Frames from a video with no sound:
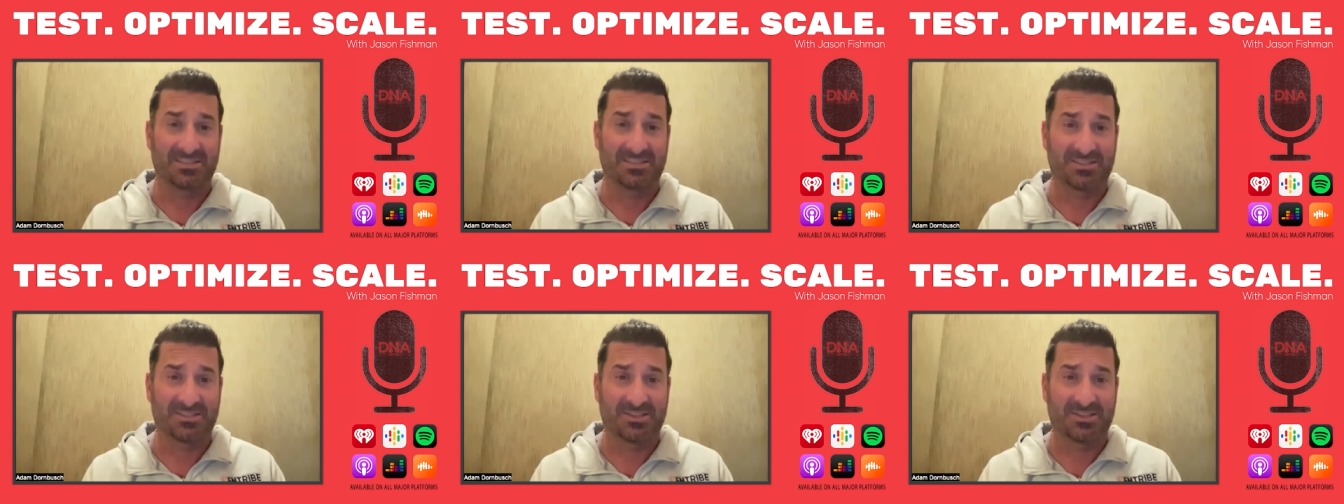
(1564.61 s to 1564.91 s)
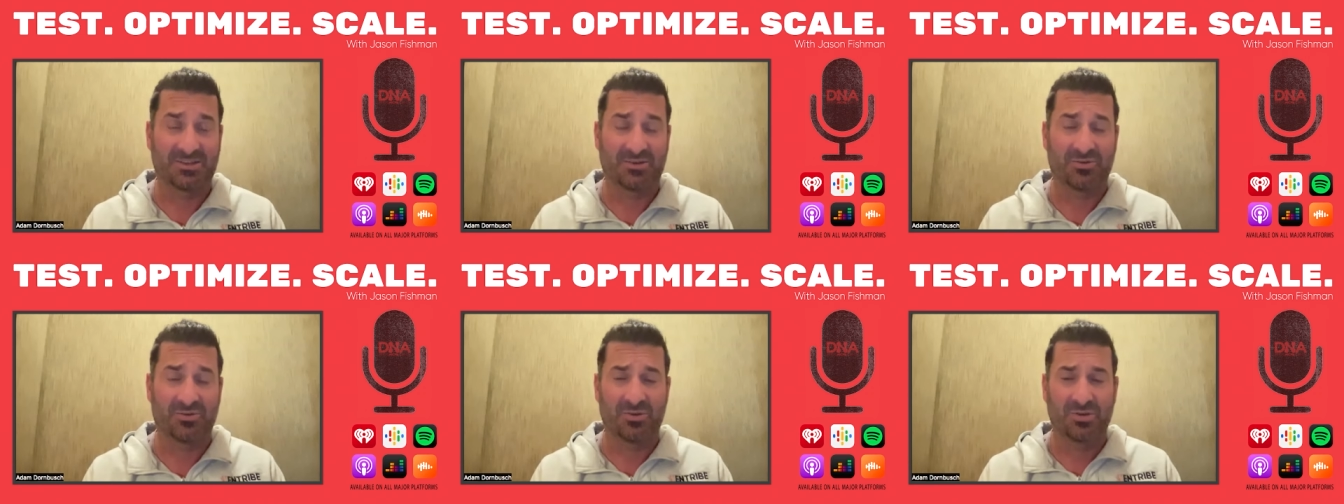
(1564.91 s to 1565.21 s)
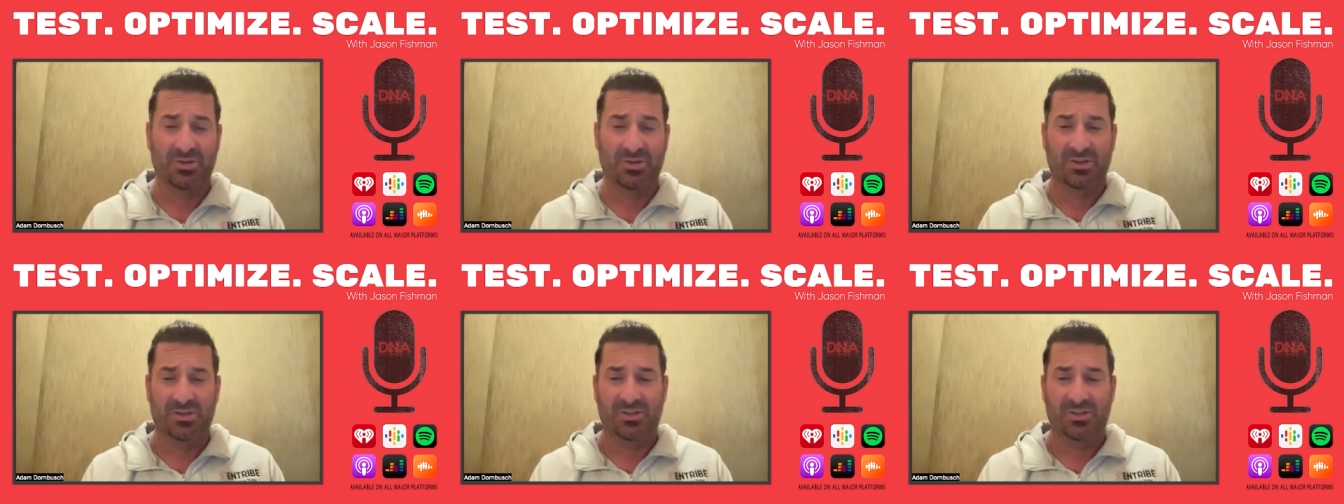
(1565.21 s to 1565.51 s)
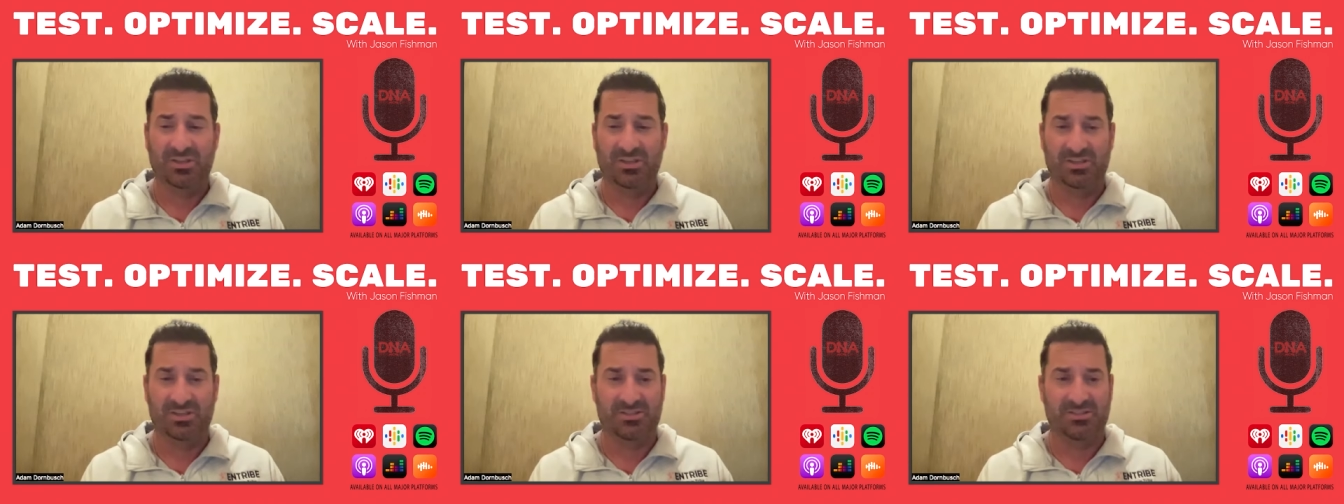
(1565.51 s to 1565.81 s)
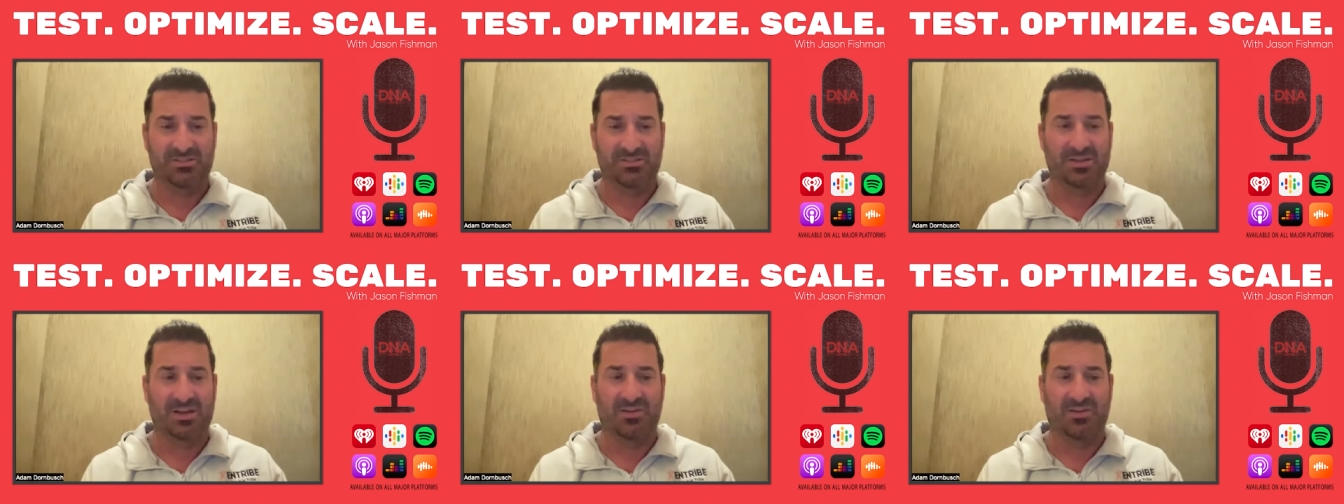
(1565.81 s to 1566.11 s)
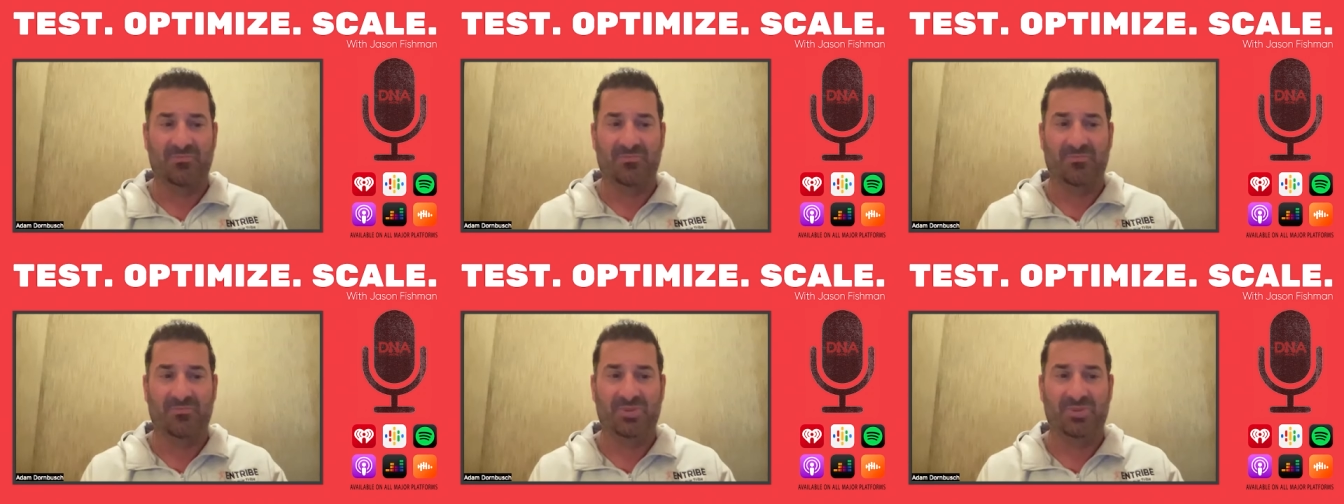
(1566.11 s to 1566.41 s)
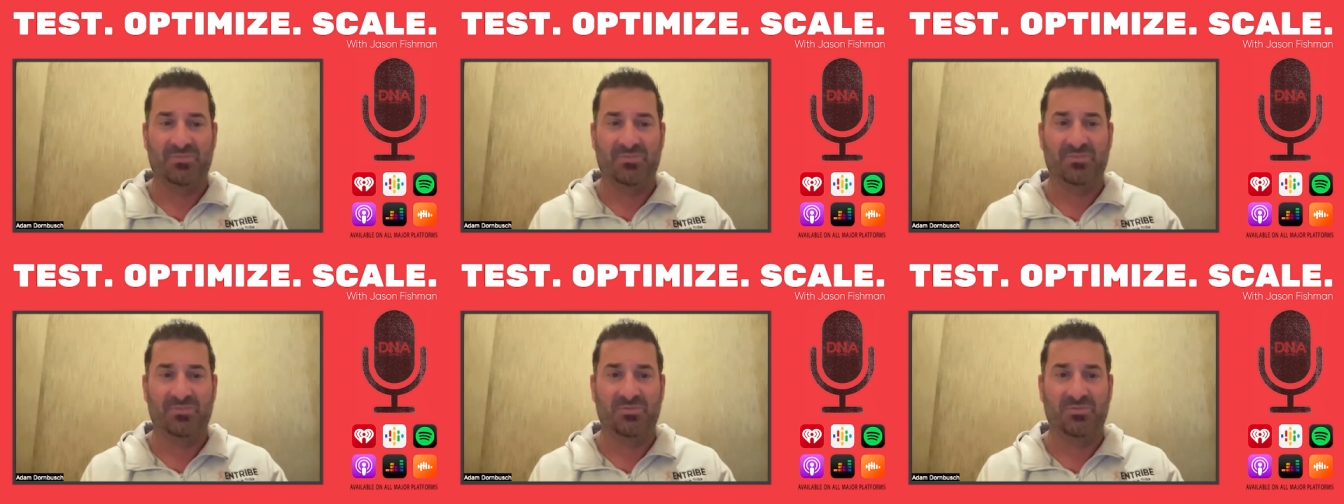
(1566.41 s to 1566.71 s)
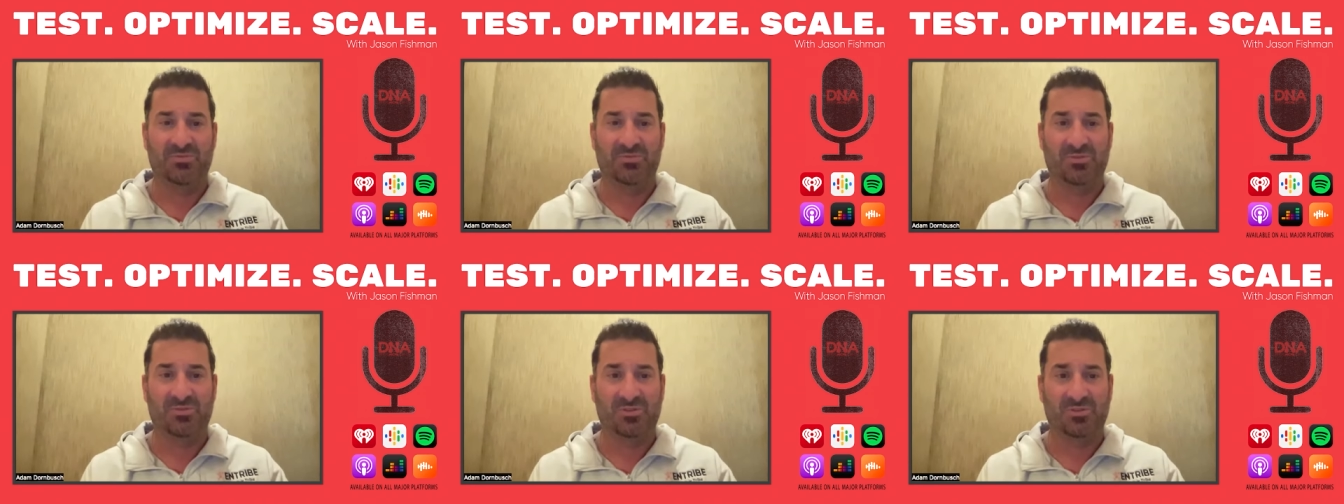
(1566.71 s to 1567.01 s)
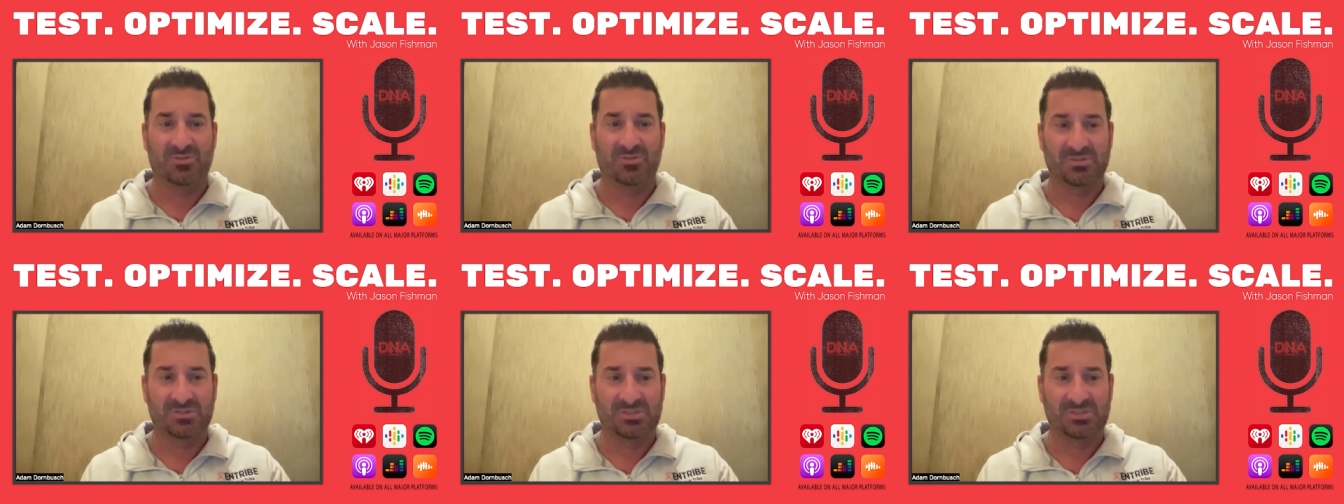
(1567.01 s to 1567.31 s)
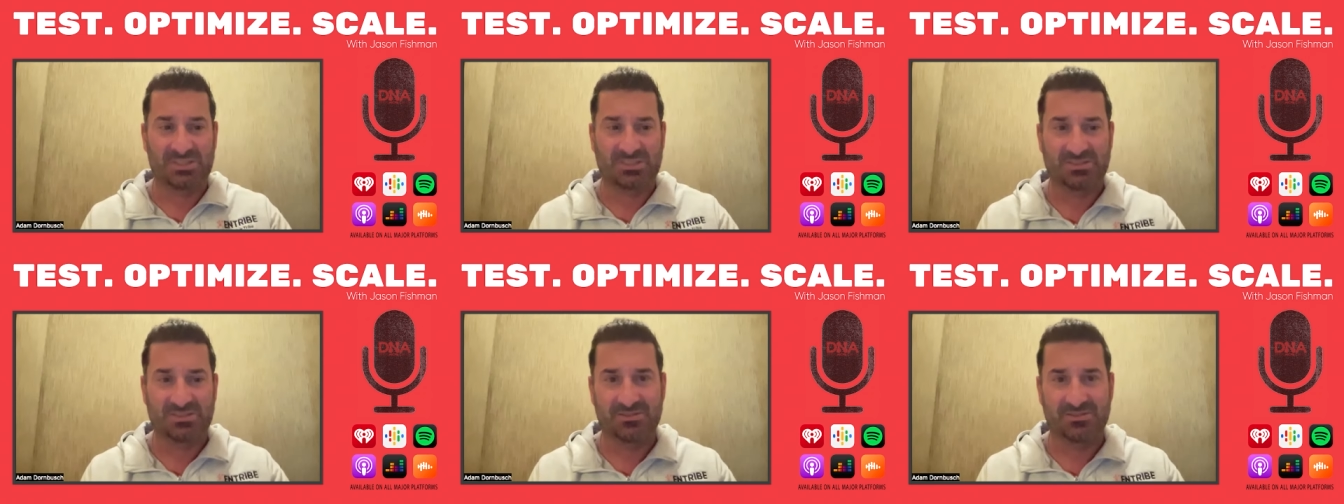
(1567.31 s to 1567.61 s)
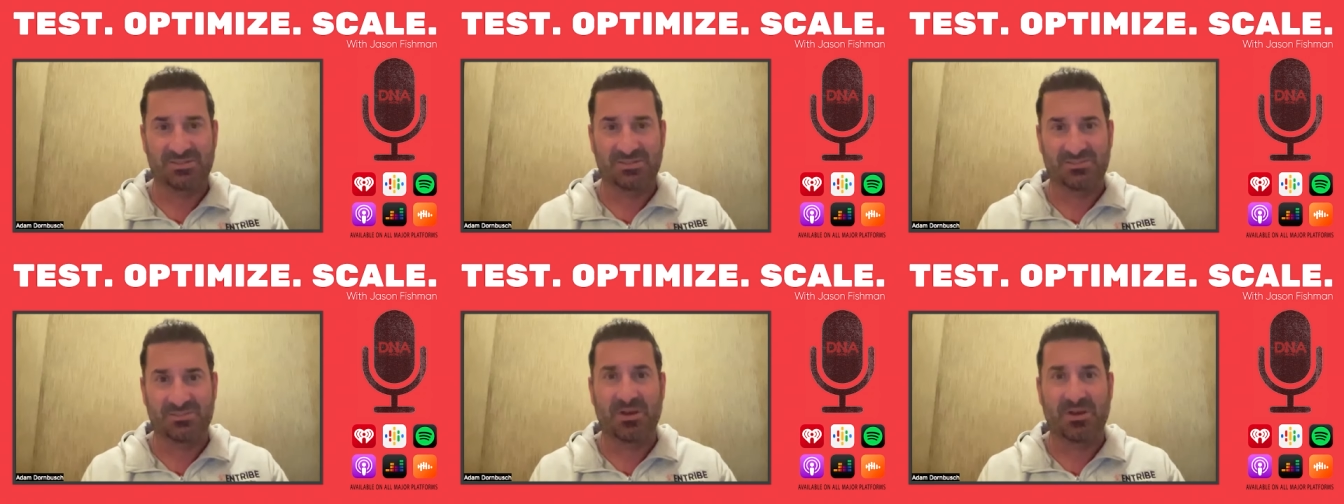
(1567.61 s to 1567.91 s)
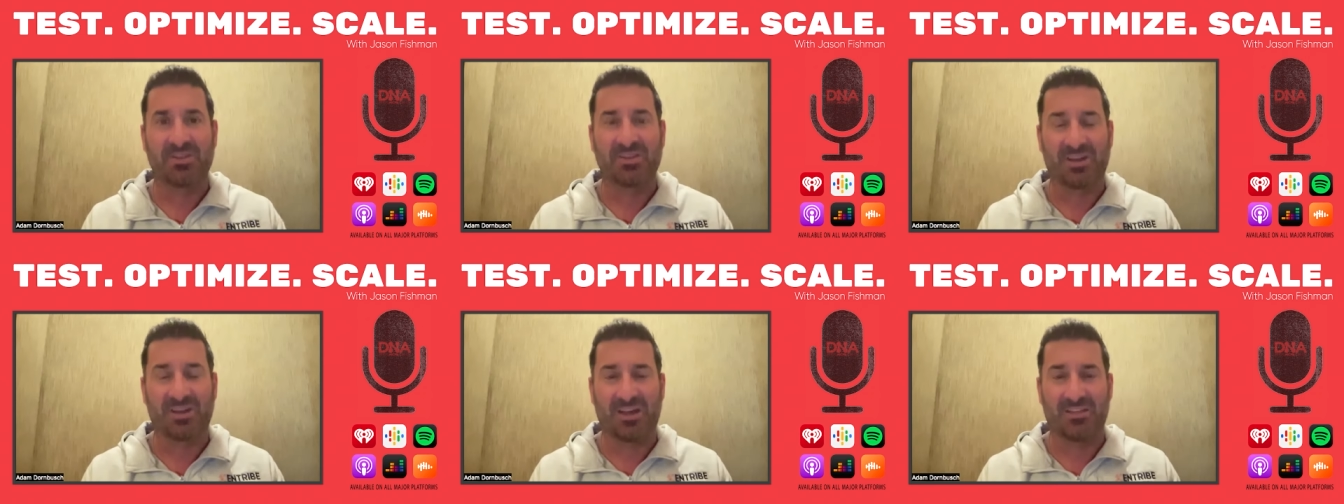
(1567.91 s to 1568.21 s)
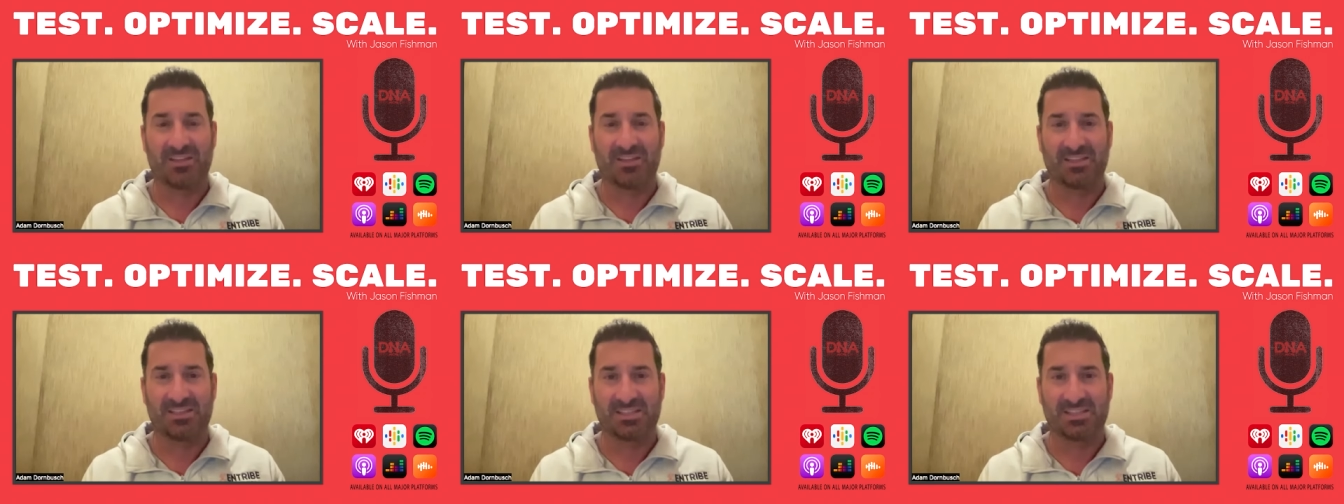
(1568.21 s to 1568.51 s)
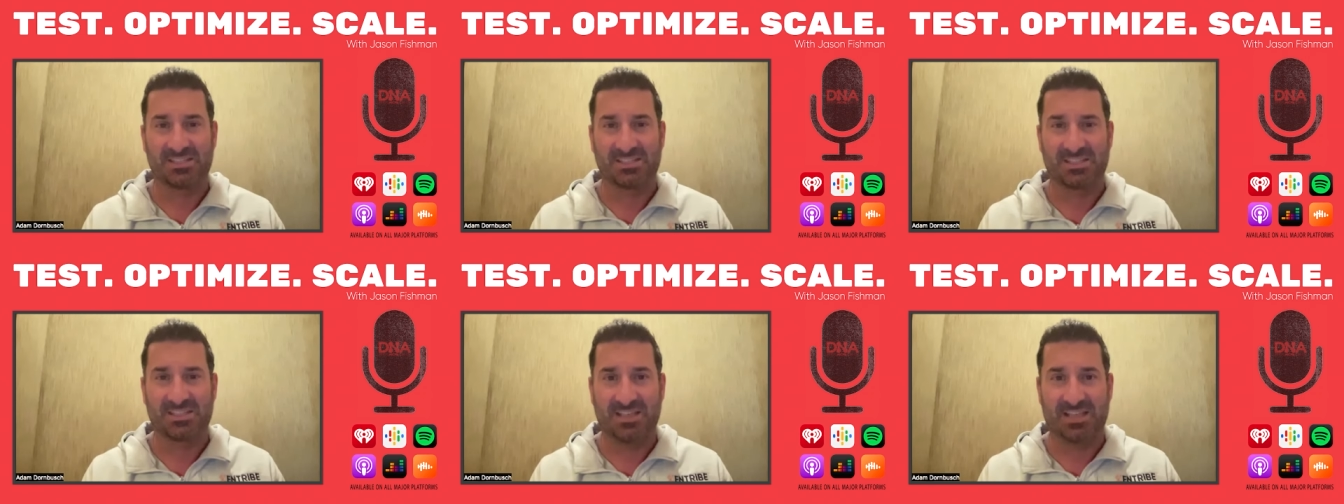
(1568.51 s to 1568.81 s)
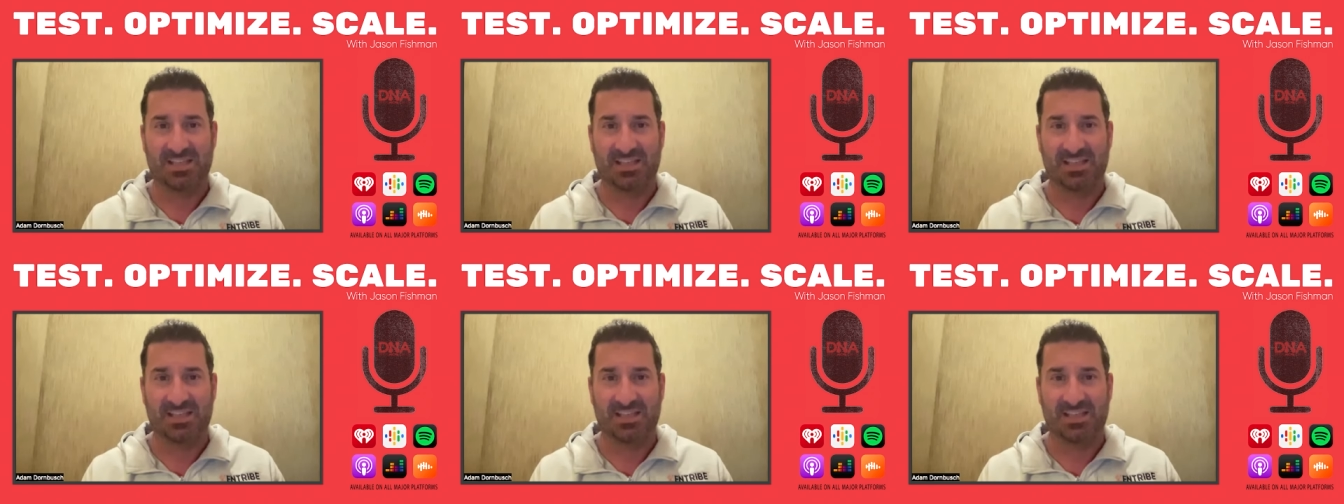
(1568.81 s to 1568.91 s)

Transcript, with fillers: So it um, people smell the authenticity.